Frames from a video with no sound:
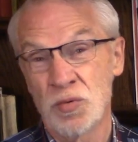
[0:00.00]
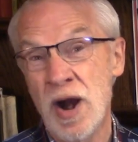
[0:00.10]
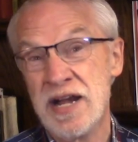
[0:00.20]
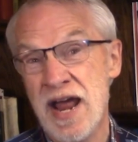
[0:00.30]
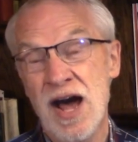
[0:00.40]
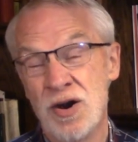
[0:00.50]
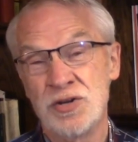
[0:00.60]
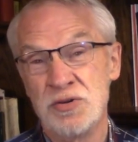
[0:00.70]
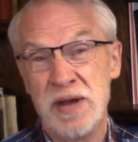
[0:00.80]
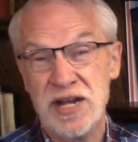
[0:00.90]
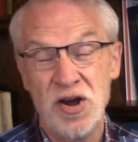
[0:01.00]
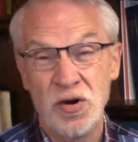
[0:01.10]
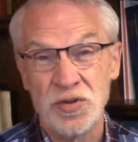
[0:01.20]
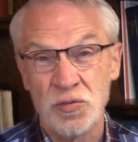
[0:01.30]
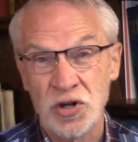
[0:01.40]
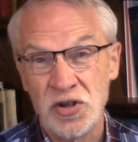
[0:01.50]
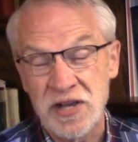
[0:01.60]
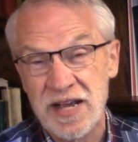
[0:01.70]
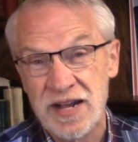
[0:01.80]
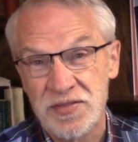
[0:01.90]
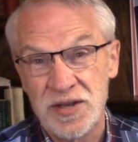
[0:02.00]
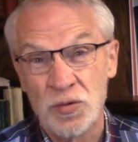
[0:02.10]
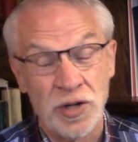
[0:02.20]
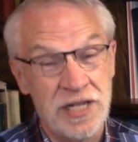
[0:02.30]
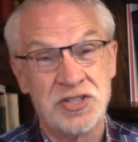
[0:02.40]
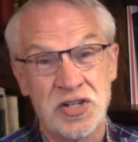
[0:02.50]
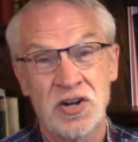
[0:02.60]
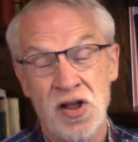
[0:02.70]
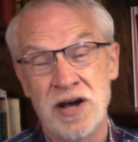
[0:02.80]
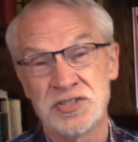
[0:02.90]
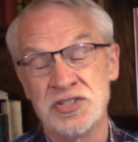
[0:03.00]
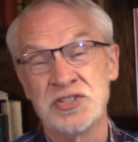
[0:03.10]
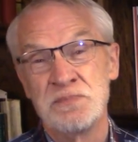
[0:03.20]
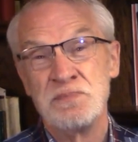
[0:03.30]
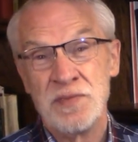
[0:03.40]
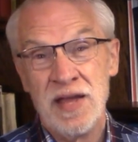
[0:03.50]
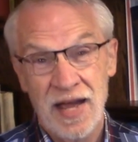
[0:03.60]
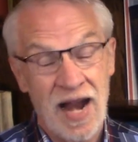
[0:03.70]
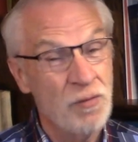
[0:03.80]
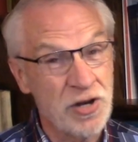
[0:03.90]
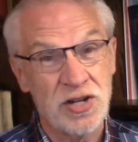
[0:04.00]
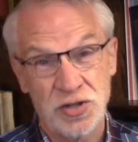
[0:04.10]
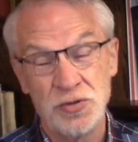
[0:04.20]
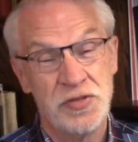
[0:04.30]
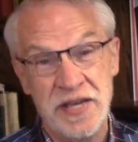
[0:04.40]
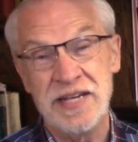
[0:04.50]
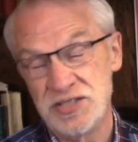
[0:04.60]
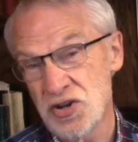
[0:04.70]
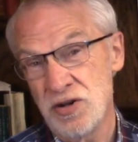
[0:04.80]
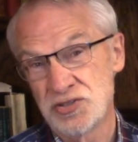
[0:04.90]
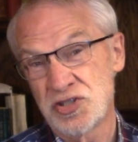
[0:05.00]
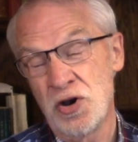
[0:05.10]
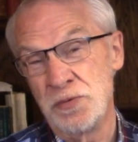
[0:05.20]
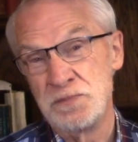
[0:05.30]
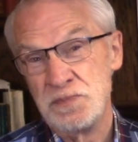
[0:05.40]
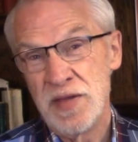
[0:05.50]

And right now, you may know that we're looking at the religion clauses, and I would include these also